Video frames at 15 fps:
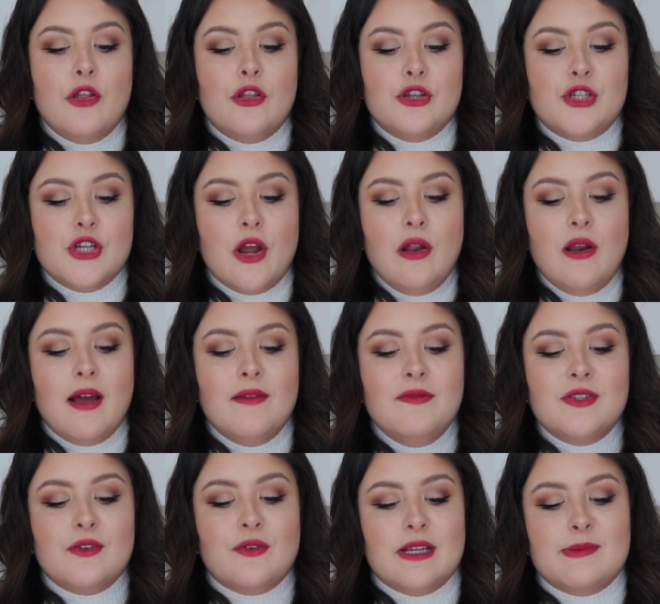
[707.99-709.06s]
The Joe
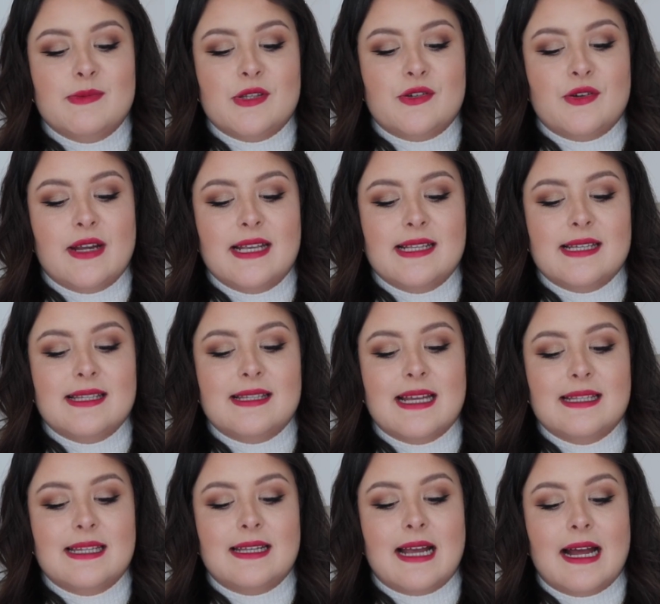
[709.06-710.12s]
Loves Christmas Trees
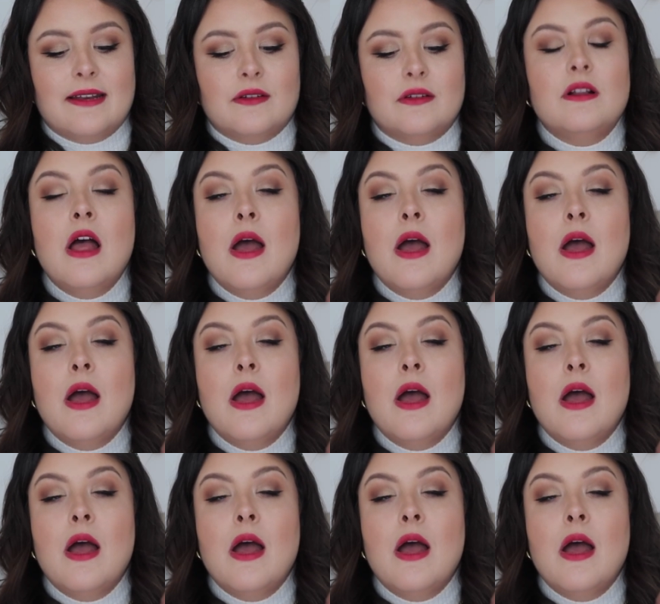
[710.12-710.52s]
Scented Candle.